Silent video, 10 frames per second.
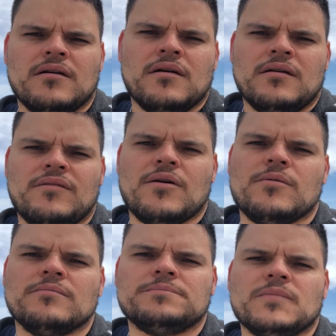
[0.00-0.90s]

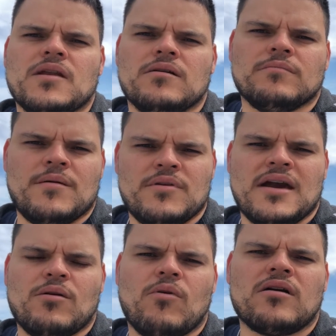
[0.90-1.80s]
So maybe you got
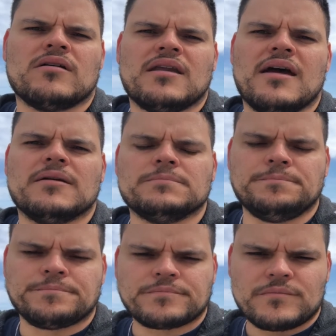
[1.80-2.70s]
to work on that.
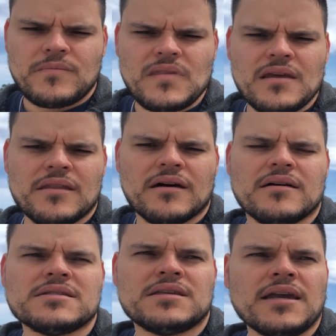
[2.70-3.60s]
The
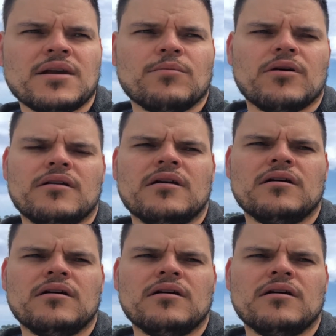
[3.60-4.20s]
second one,